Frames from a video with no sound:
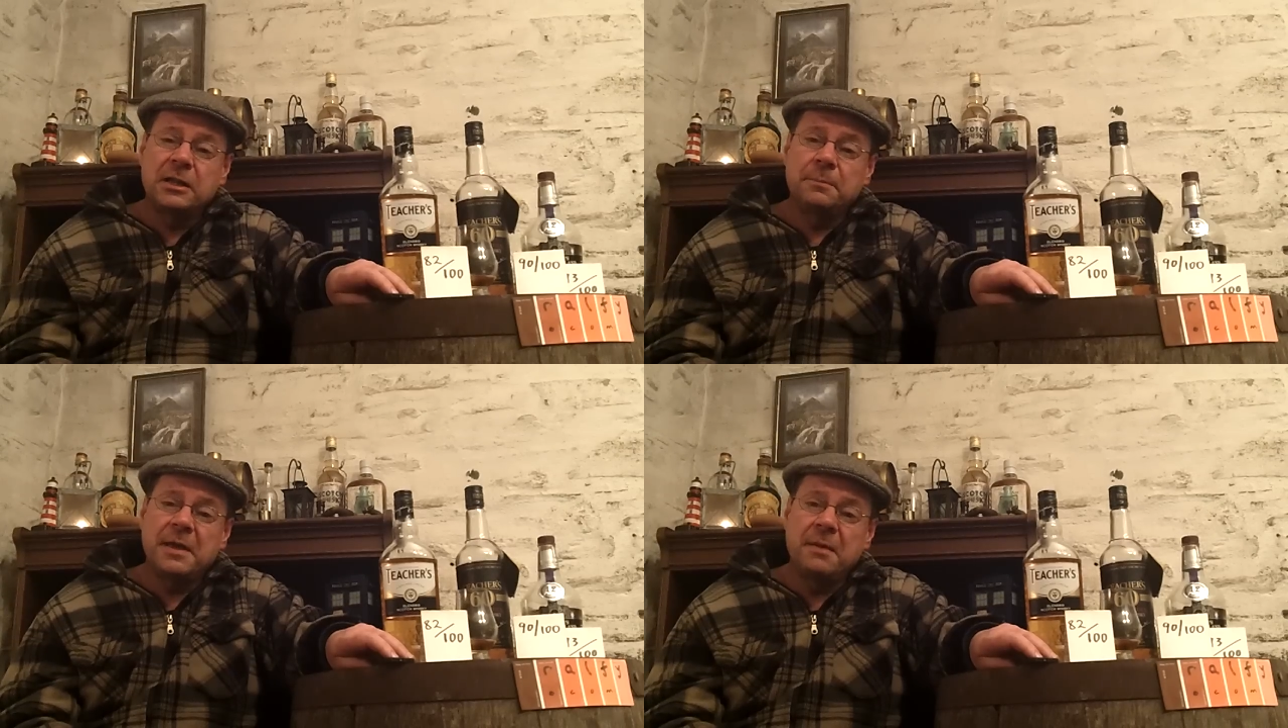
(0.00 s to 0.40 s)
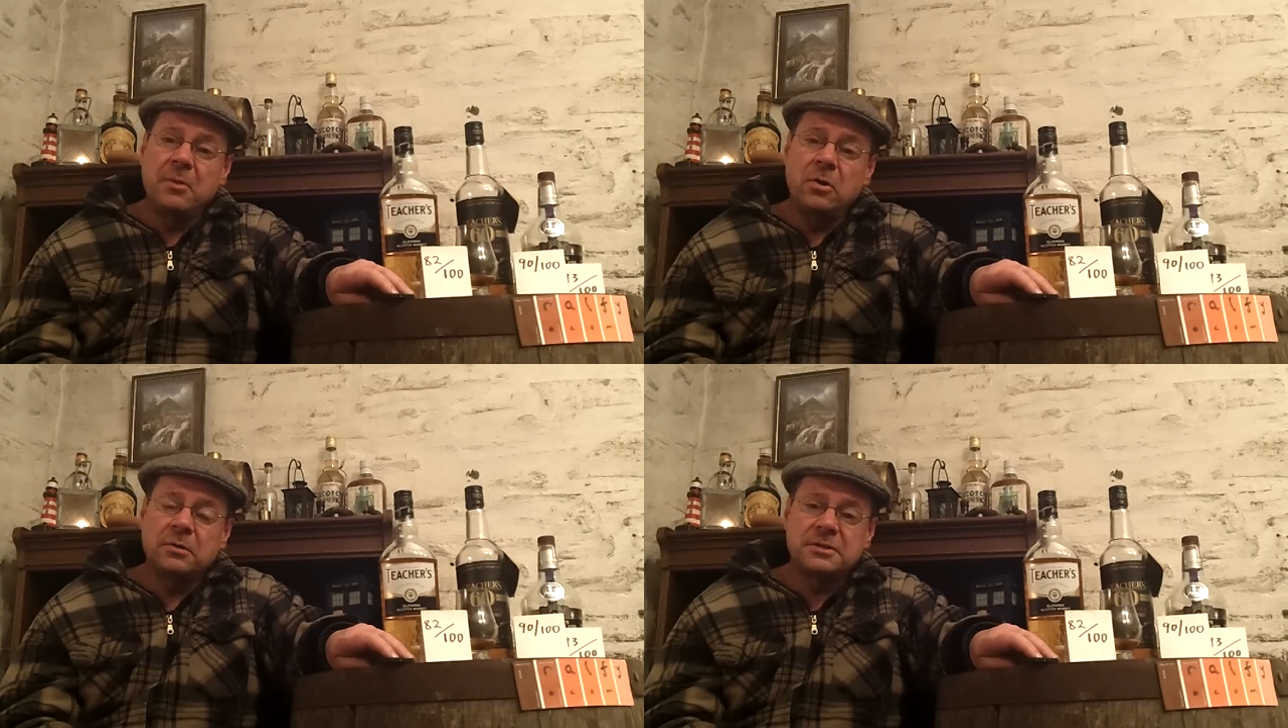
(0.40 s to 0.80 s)
It'll be a
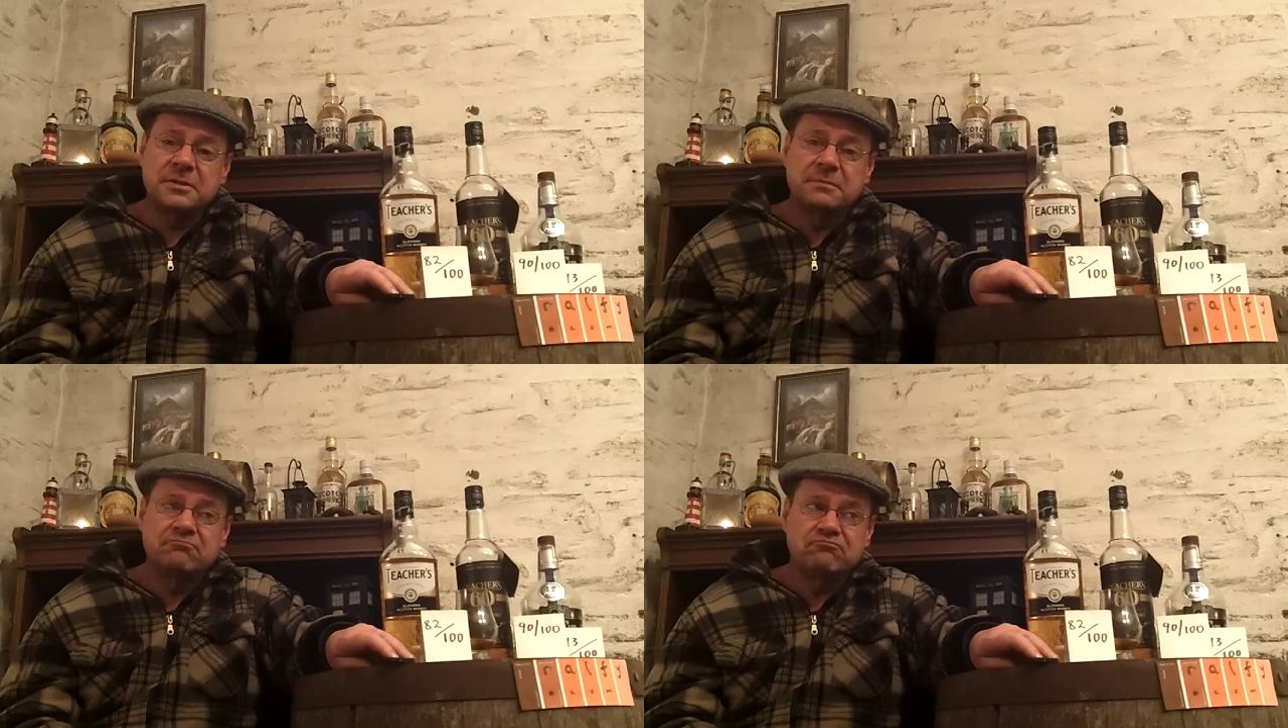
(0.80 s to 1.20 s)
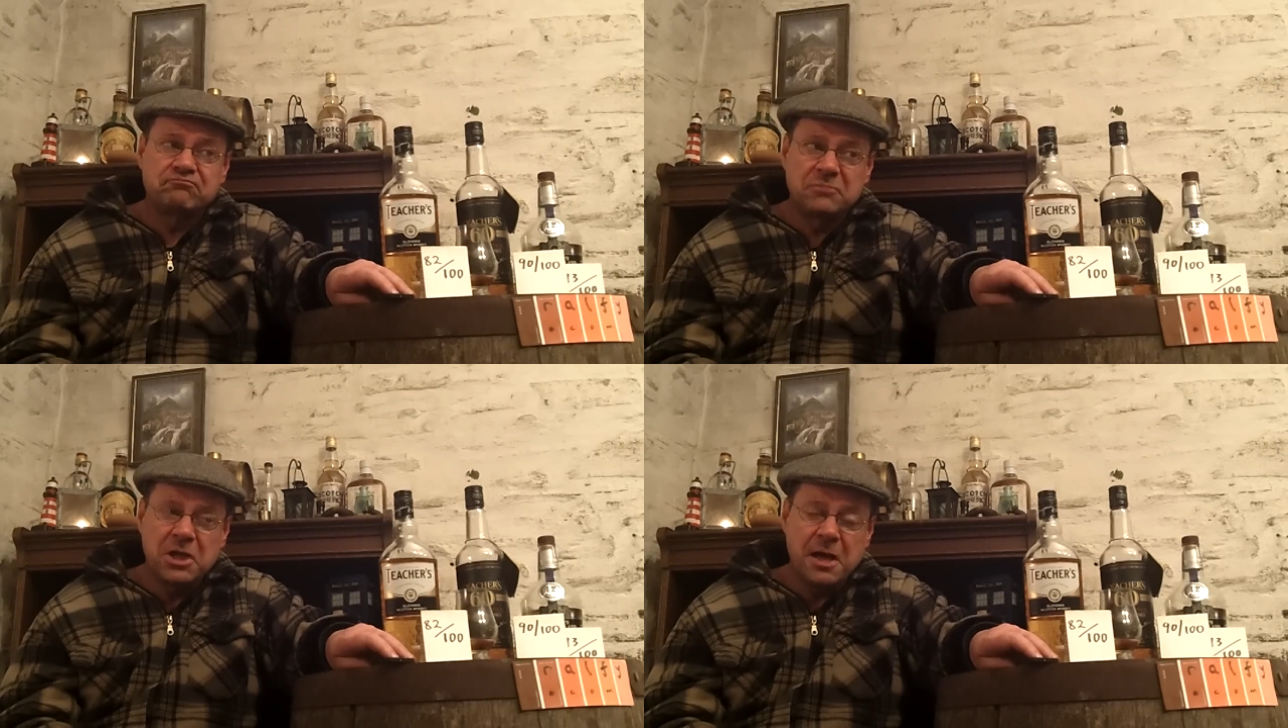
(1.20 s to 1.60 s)
malt.
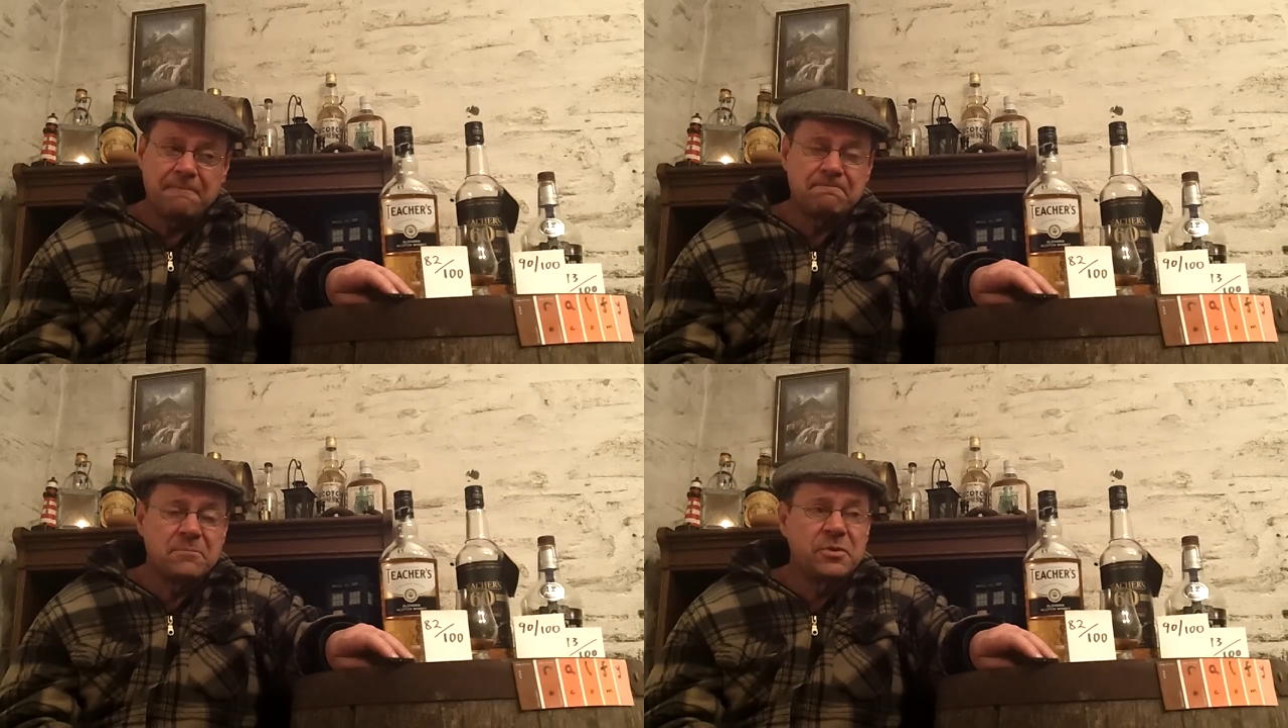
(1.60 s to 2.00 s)
Yeah.